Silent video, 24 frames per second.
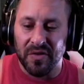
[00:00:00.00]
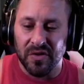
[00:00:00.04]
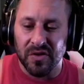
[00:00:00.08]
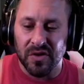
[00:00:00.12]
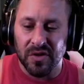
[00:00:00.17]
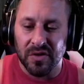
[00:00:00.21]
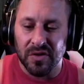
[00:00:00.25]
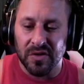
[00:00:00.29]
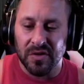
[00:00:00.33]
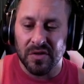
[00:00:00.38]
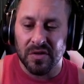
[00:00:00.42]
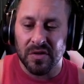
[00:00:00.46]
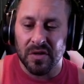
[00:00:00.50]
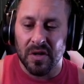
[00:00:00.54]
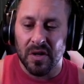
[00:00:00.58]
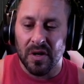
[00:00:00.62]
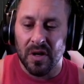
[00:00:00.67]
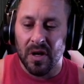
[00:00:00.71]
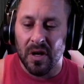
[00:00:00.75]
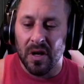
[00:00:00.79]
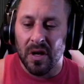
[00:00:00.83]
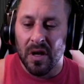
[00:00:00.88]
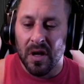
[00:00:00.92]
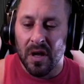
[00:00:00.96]
You can play
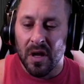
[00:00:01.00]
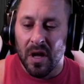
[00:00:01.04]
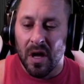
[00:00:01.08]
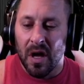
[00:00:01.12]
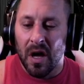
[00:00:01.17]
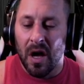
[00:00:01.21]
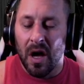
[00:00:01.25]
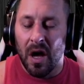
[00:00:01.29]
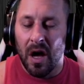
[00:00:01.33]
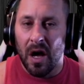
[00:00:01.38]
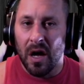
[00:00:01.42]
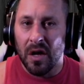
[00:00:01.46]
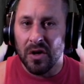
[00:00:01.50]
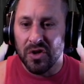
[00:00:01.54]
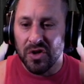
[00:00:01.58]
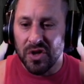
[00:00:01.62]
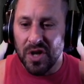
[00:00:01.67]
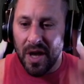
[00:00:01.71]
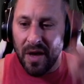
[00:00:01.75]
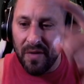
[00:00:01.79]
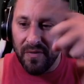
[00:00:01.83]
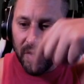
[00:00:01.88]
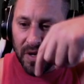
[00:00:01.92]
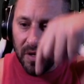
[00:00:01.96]
badges to try and
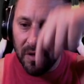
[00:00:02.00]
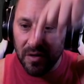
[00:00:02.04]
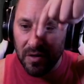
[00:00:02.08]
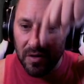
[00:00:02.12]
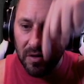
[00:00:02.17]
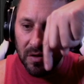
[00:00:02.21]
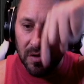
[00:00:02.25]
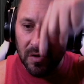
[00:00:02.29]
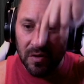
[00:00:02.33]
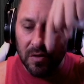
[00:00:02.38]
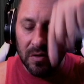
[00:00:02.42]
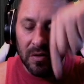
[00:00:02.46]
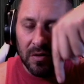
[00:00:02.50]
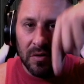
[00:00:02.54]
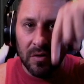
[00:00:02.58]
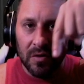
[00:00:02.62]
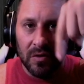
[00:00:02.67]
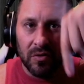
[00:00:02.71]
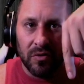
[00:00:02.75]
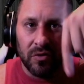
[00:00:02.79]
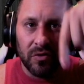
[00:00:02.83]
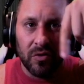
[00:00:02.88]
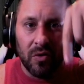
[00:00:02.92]
Chabby, summon different maps.